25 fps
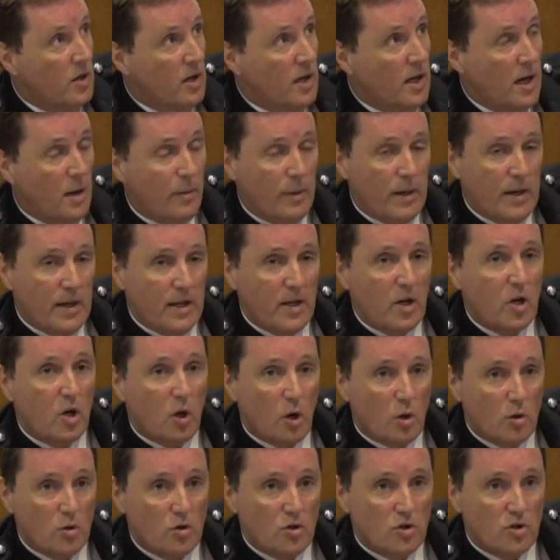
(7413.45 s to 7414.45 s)
coming in
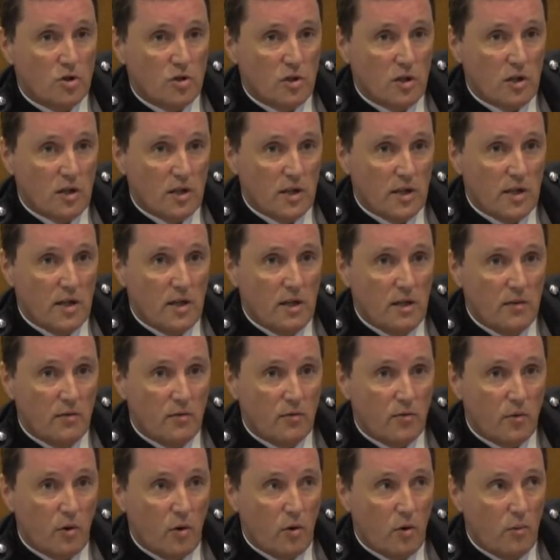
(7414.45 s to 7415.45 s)
constantly
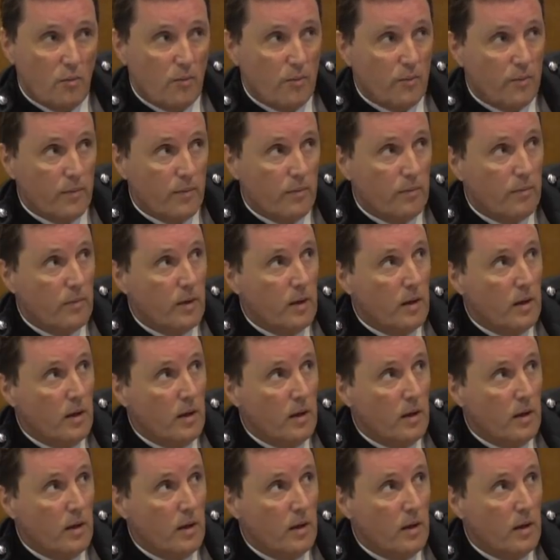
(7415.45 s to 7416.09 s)
from